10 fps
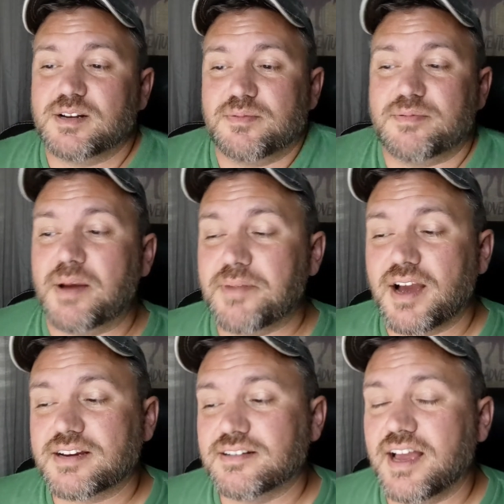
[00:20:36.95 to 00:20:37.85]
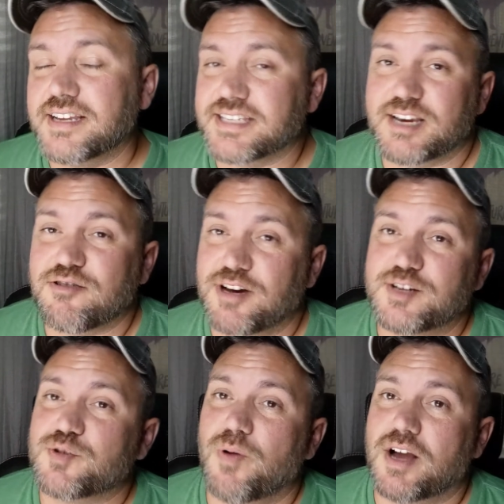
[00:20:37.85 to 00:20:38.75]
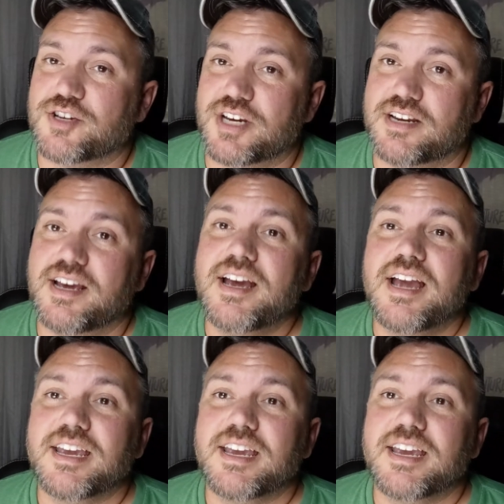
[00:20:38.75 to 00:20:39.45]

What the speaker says: gonna lie, it's like cringe watching,